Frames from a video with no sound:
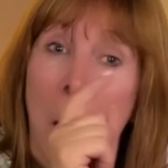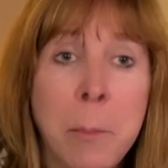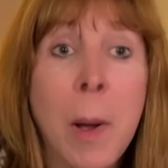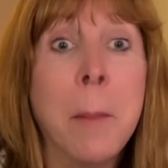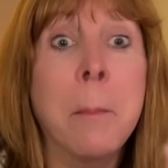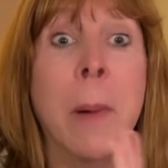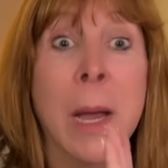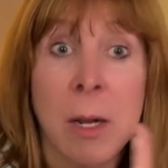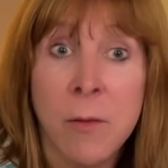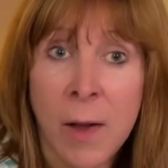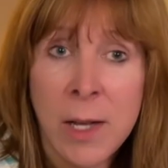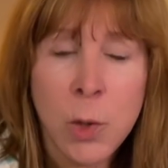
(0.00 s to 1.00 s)
But my
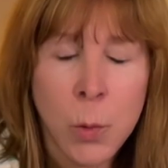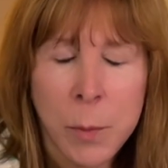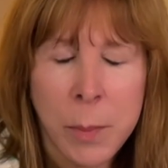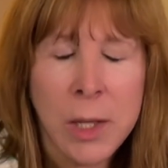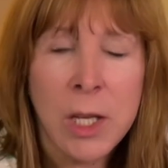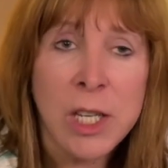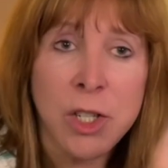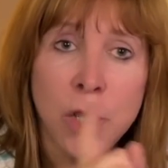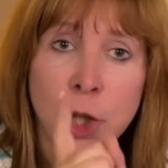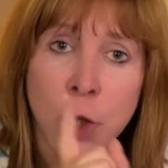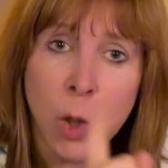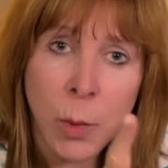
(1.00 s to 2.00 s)
advice would be is
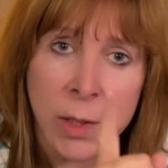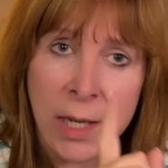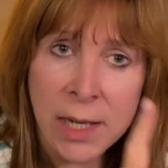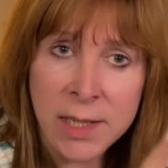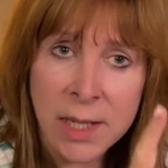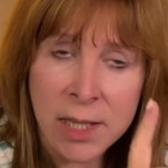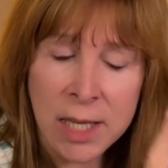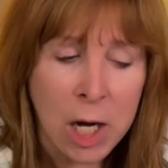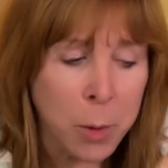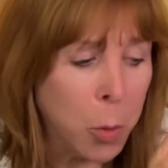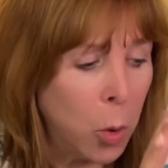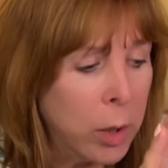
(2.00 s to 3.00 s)
to do a test at the
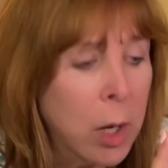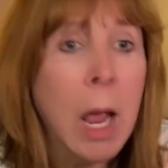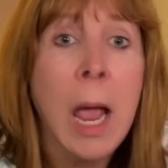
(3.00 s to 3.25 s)
airport